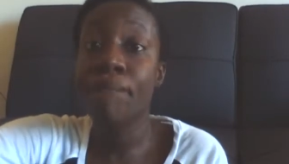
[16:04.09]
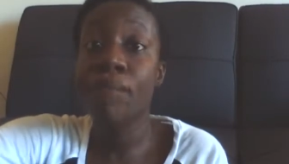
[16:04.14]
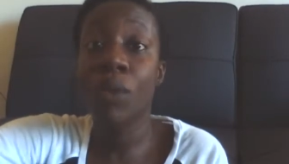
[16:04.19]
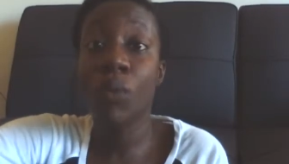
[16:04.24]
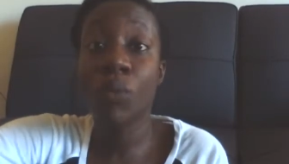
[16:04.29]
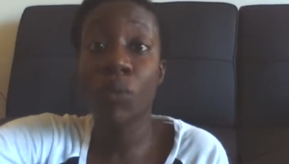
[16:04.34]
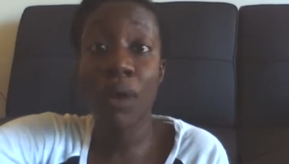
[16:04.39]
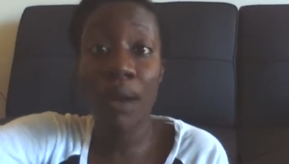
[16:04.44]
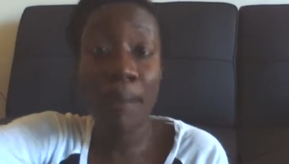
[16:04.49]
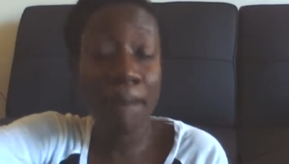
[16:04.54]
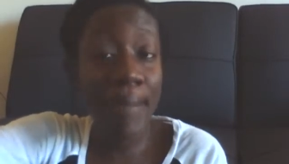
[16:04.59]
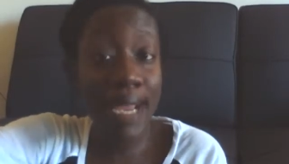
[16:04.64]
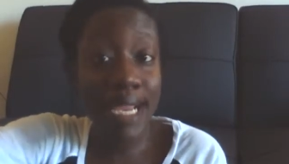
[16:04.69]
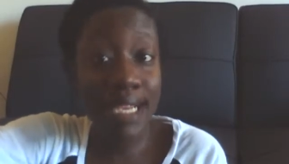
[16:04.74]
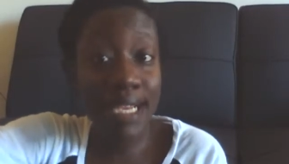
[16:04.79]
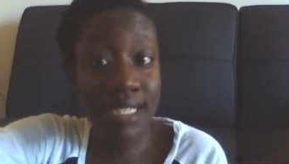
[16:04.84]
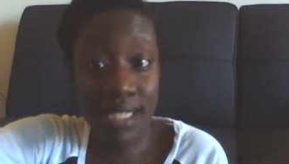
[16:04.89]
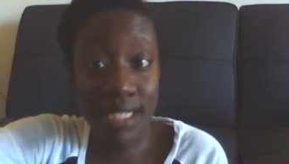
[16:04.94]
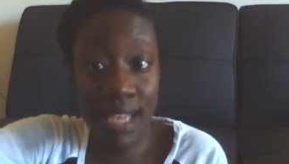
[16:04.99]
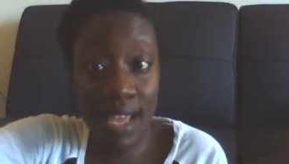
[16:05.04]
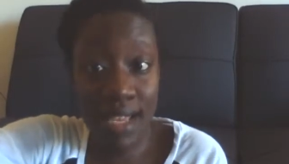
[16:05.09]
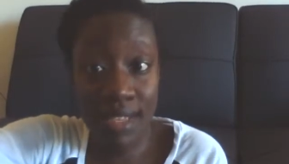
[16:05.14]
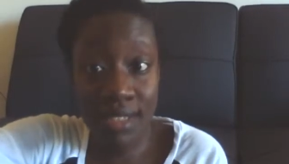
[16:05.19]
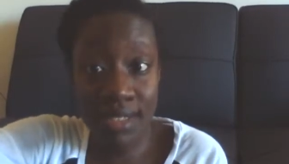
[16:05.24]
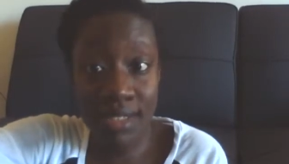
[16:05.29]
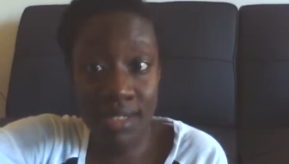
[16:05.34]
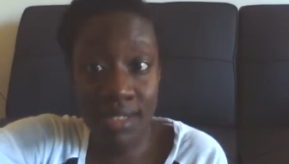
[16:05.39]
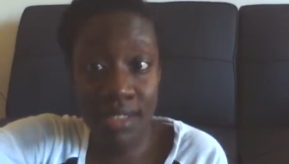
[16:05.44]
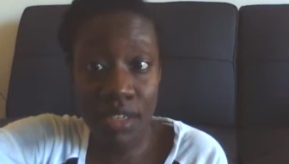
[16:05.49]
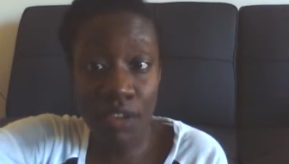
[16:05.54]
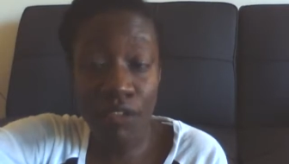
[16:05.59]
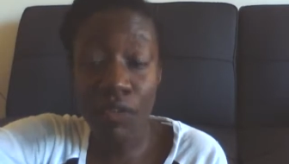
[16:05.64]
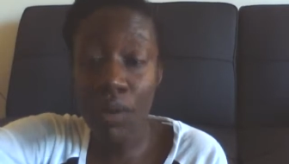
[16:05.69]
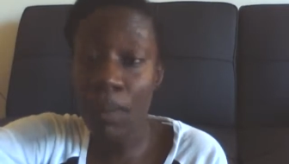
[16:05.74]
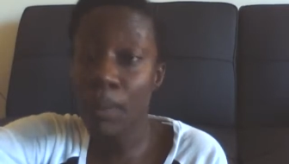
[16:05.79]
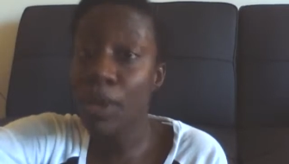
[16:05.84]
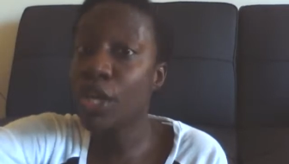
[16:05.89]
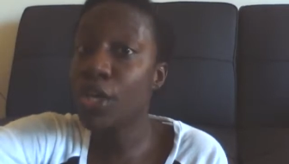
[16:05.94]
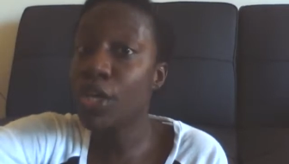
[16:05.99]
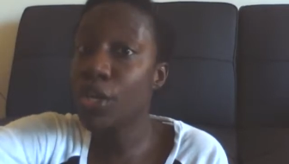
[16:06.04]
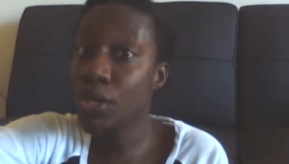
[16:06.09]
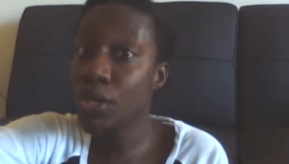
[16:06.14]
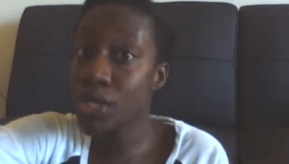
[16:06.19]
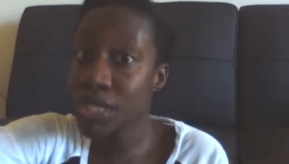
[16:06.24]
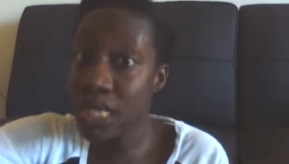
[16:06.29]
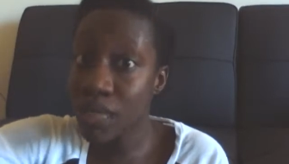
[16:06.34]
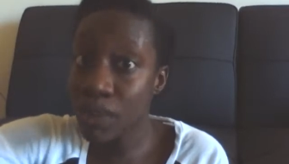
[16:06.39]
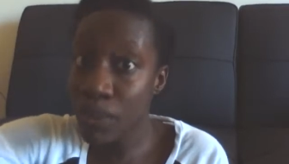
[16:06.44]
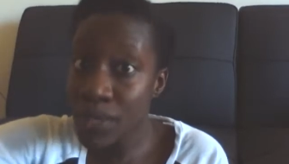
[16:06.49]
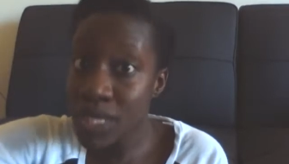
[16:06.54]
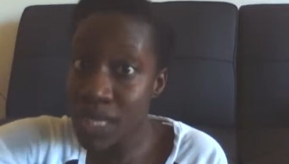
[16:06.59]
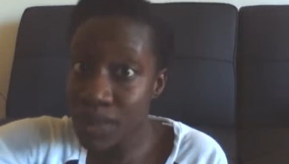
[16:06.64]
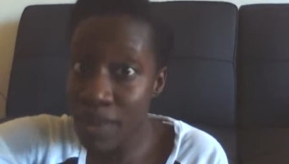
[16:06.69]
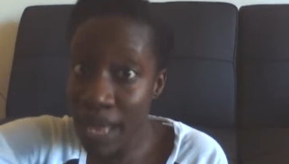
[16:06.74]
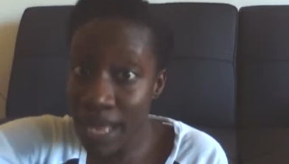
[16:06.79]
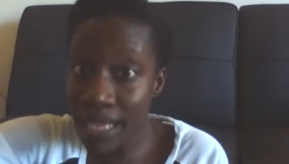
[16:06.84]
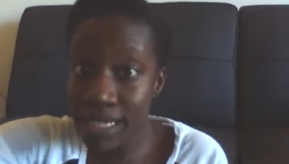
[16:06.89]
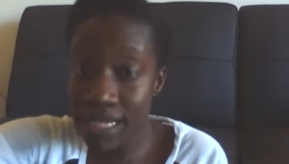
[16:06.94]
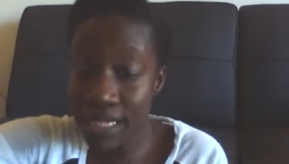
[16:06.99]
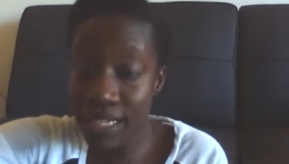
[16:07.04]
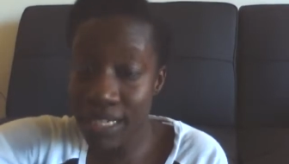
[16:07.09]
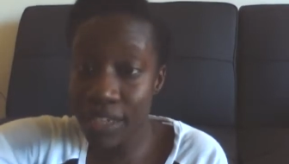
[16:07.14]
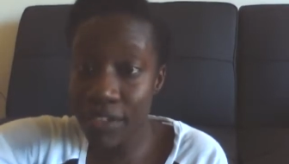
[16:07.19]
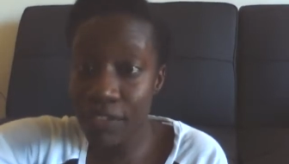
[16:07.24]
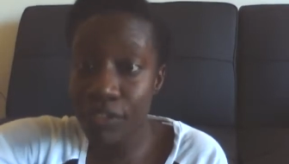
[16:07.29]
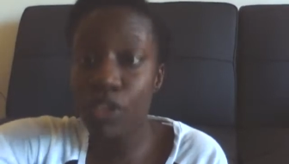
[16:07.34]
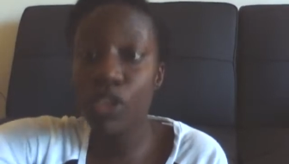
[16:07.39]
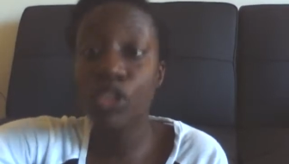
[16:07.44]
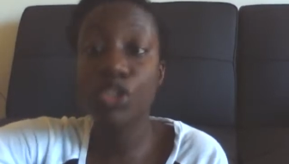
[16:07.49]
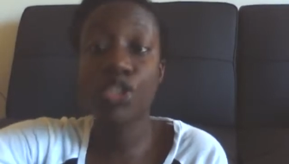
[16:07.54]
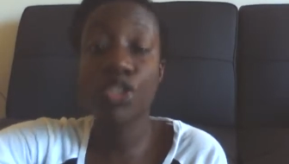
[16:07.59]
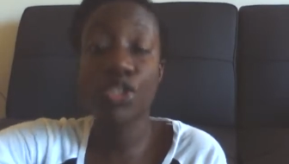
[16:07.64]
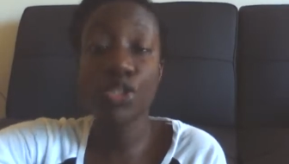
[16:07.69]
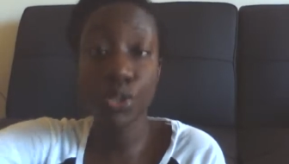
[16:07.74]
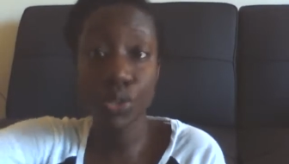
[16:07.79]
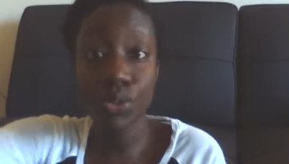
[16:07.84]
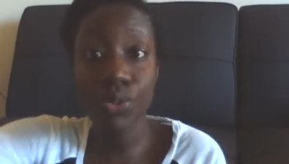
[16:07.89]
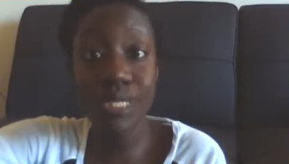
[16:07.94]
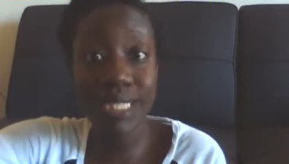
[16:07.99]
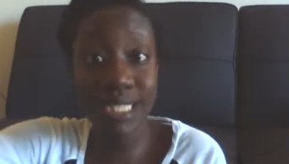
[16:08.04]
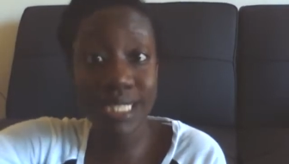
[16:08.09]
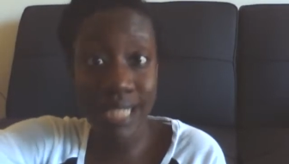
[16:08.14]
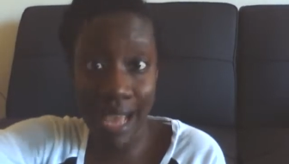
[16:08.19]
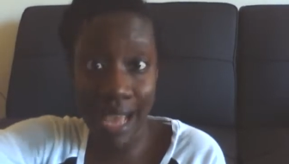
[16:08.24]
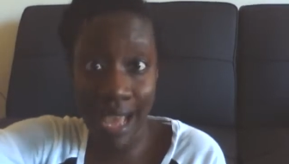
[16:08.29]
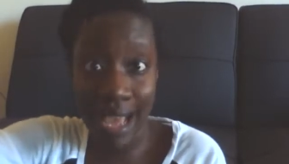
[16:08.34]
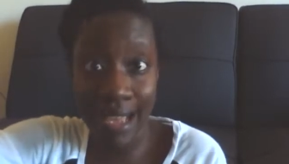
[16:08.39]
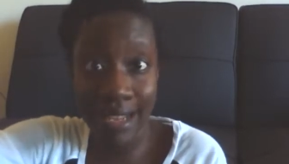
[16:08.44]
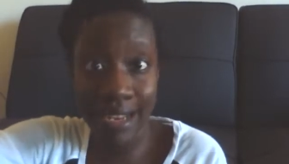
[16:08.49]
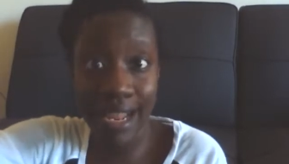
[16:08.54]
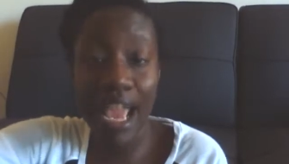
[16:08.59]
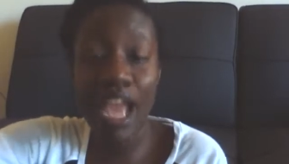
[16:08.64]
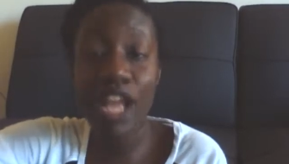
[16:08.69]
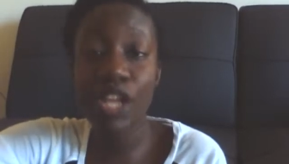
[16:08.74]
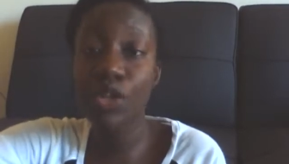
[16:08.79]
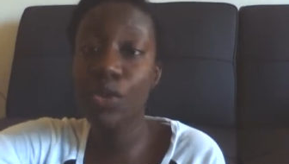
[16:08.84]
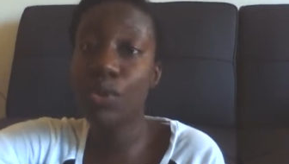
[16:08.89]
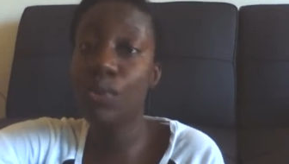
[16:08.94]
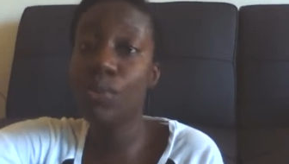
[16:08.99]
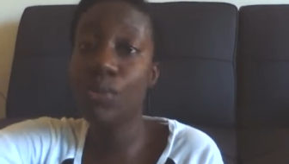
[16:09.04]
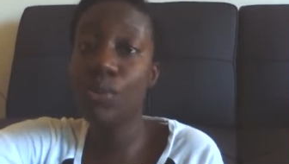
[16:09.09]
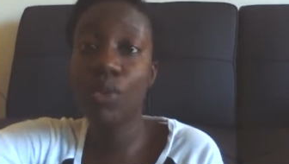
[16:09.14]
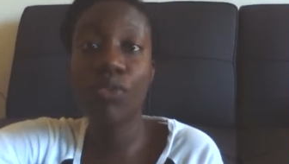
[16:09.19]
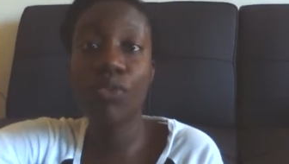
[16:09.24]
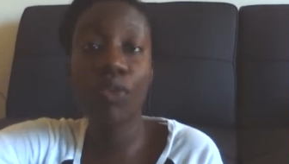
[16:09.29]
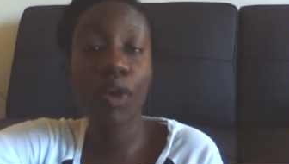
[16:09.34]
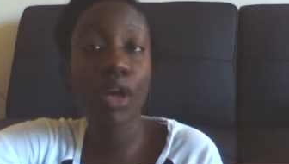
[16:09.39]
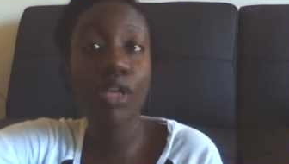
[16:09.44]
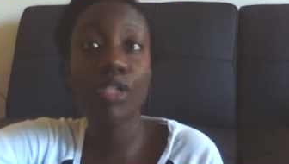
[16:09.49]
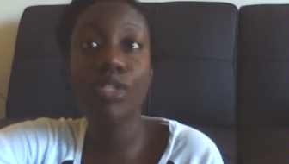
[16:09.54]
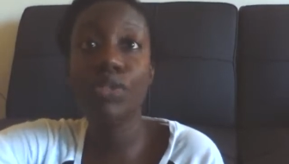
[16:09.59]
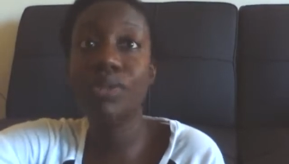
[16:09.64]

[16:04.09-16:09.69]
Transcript: What makes sense from a nursing perspective, choose that and you move on.